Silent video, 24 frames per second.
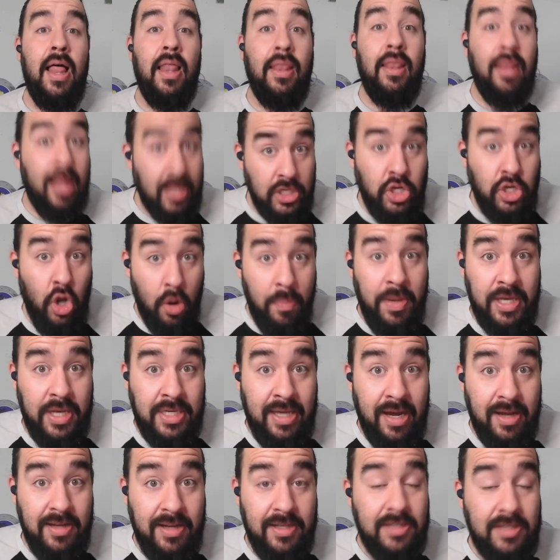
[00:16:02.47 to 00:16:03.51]
Let's hope it
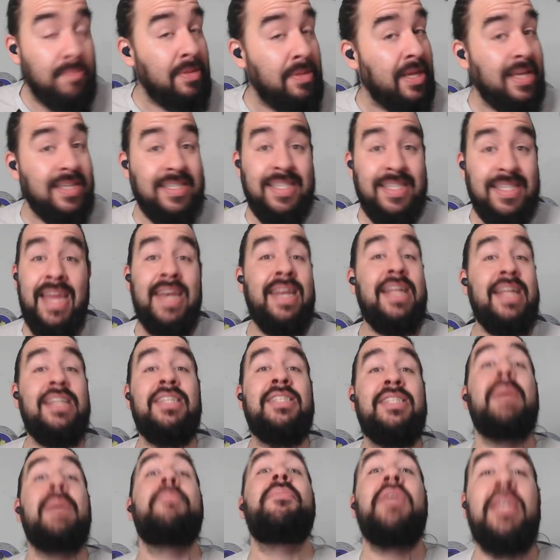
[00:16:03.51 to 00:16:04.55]
does, because they need
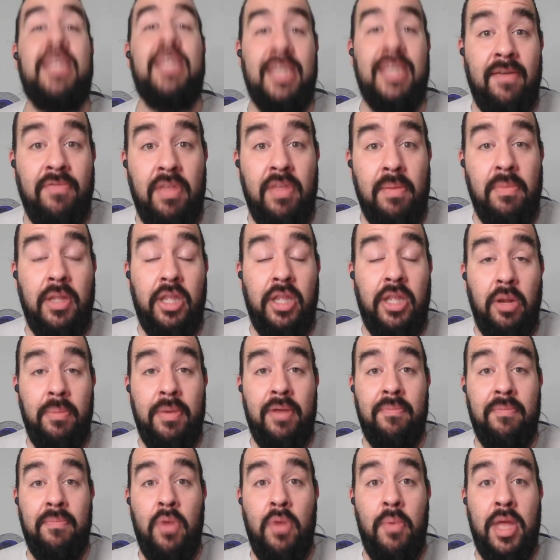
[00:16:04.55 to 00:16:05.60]
something to give them a little bit
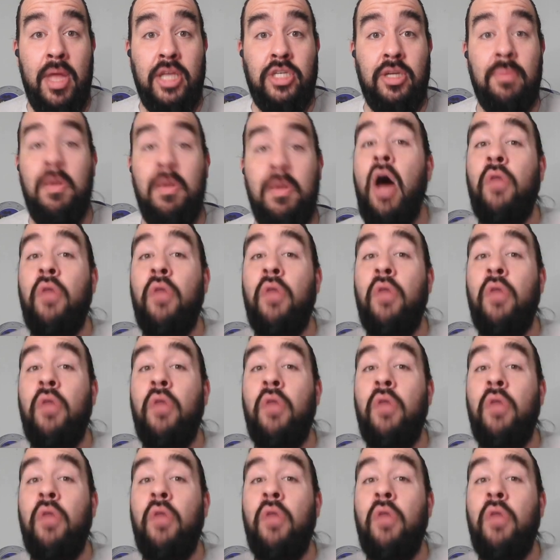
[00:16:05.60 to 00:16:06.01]
of momentum